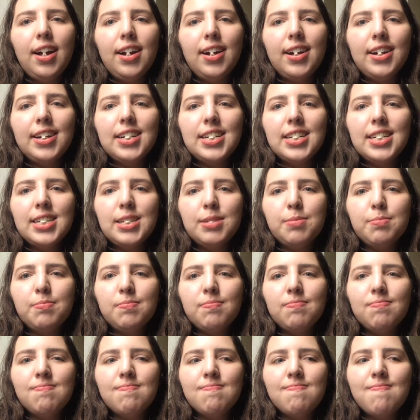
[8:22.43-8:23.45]
I am
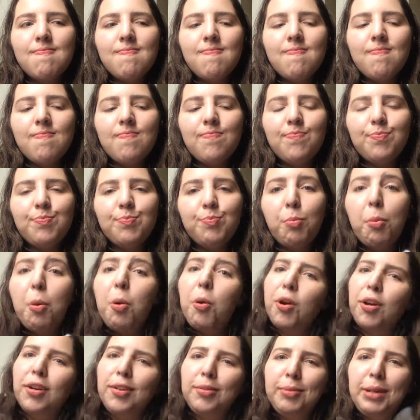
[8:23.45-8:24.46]

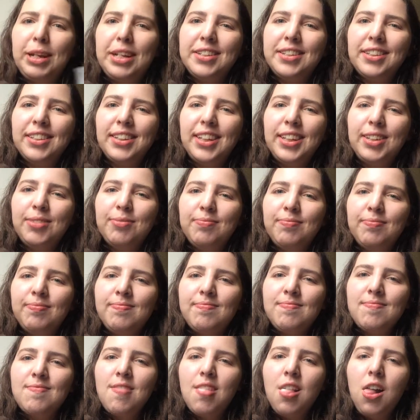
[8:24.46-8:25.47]
bored, basically.
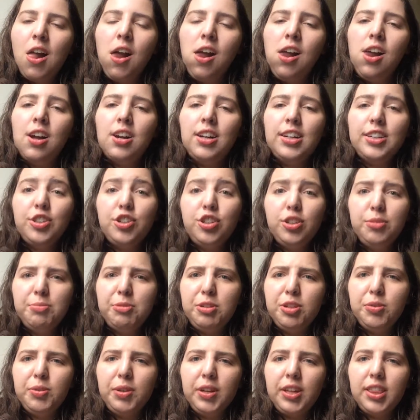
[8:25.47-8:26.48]
I should be
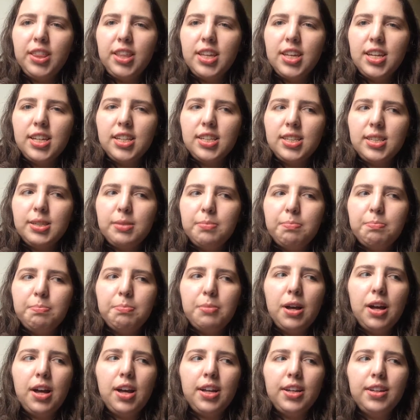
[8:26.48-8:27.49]
doing things,
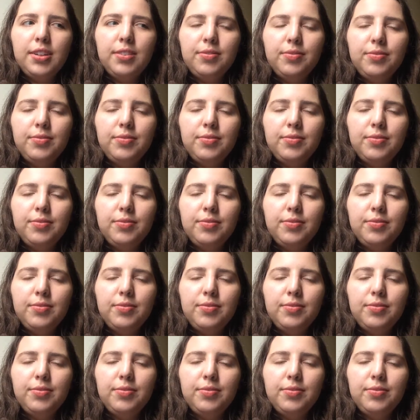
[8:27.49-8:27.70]
but